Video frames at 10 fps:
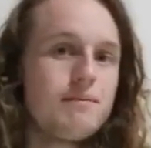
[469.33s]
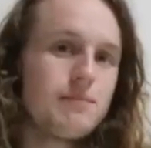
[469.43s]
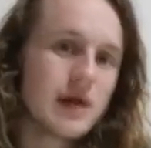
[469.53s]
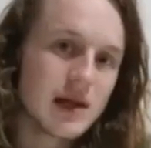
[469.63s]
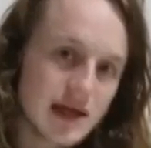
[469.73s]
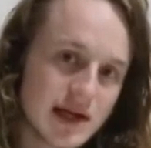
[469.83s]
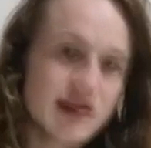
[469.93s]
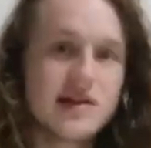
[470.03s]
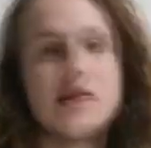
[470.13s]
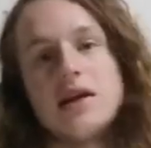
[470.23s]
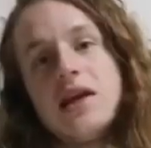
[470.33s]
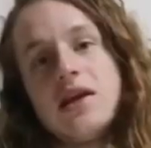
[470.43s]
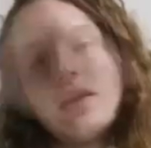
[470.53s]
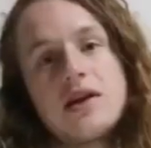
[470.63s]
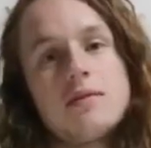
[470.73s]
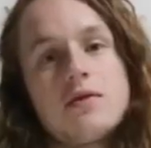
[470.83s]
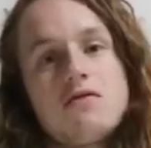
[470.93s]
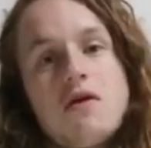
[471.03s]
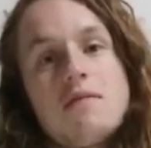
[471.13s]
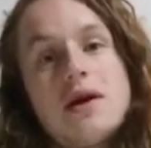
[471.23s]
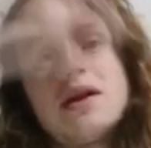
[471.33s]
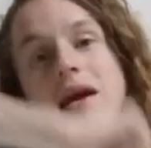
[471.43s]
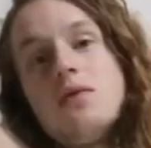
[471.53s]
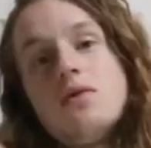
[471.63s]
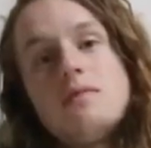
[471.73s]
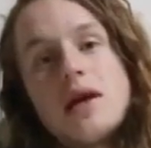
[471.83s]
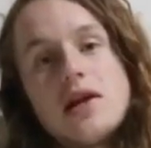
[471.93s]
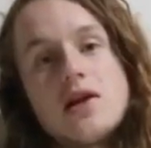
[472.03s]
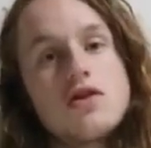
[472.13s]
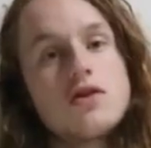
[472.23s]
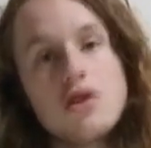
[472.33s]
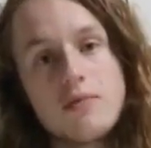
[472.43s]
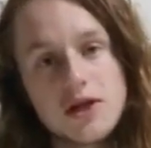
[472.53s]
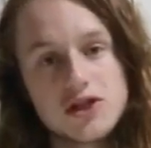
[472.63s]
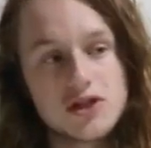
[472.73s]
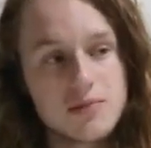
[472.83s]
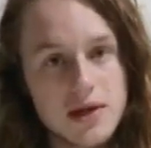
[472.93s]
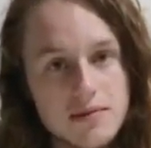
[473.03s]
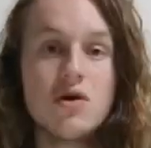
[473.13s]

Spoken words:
Please consider hitting that subscribe button. It would mean so much to me.